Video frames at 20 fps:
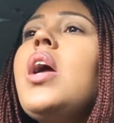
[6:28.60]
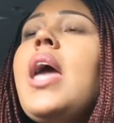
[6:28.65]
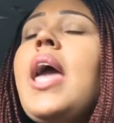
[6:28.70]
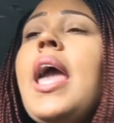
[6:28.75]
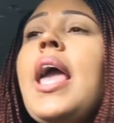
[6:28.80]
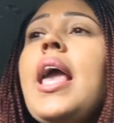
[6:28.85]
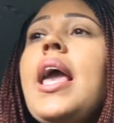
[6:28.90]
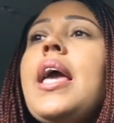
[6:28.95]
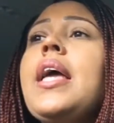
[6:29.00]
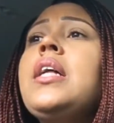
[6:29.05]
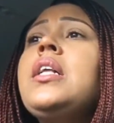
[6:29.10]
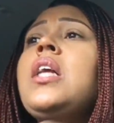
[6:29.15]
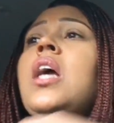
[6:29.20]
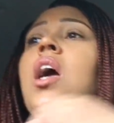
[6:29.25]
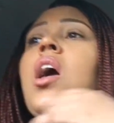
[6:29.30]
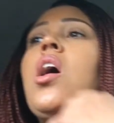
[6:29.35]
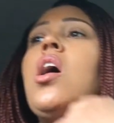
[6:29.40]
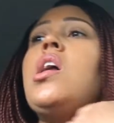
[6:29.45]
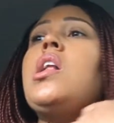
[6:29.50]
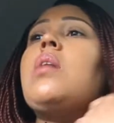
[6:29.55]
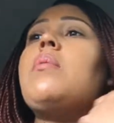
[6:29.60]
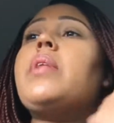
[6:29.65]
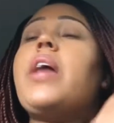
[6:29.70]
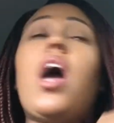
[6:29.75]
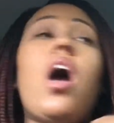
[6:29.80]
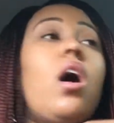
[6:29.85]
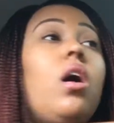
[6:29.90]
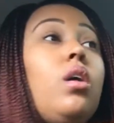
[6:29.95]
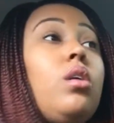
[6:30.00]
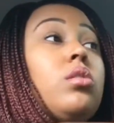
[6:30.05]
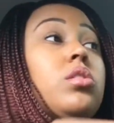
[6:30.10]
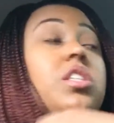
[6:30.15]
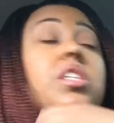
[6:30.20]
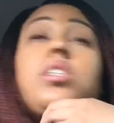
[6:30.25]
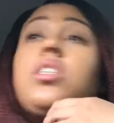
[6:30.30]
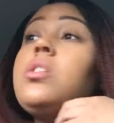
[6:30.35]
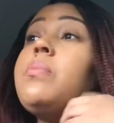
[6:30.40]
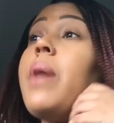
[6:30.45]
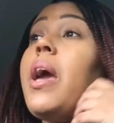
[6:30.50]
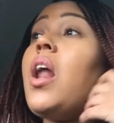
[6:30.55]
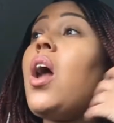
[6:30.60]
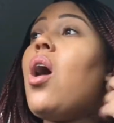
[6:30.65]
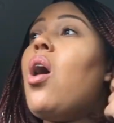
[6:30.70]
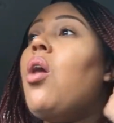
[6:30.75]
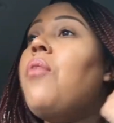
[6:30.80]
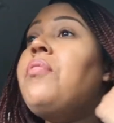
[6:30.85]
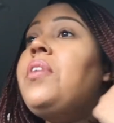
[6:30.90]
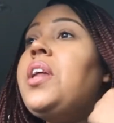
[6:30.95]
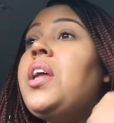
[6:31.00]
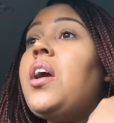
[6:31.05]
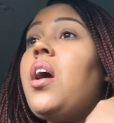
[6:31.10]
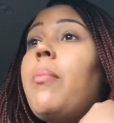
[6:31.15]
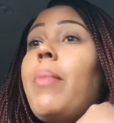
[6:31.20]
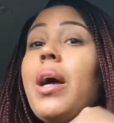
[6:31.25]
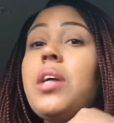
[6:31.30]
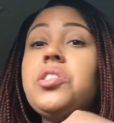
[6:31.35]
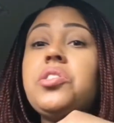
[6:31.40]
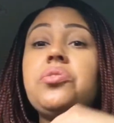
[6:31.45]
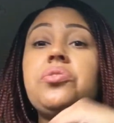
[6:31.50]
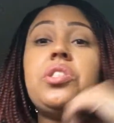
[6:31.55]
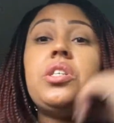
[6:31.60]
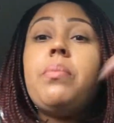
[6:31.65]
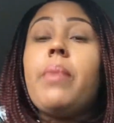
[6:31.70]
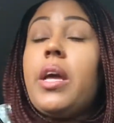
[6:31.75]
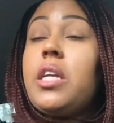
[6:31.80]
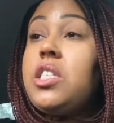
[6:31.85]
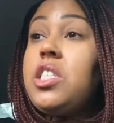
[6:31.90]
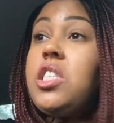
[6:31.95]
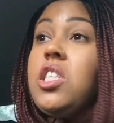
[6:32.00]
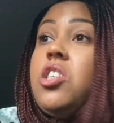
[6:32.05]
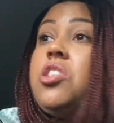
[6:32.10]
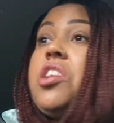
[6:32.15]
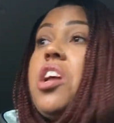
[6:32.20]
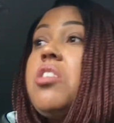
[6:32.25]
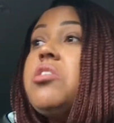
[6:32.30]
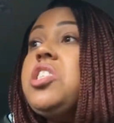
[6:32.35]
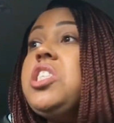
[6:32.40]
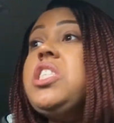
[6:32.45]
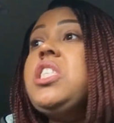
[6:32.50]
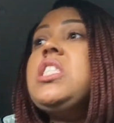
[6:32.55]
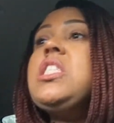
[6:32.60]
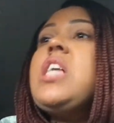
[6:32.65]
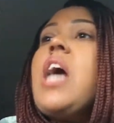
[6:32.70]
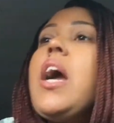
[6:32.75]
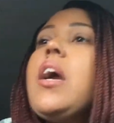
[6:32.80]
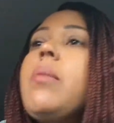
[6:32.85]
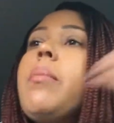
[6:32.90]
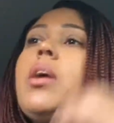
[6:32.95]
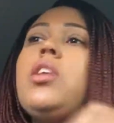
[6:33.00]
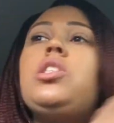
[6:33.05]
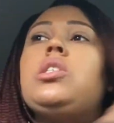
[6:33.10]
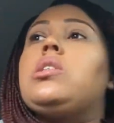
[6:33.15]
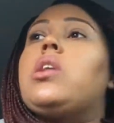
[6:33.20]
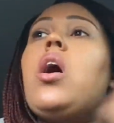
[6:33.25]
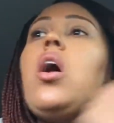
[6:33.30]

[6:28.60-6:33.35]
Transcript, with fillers: And I'm like, oh, she just made a whole video about you. You know, she just talking about you.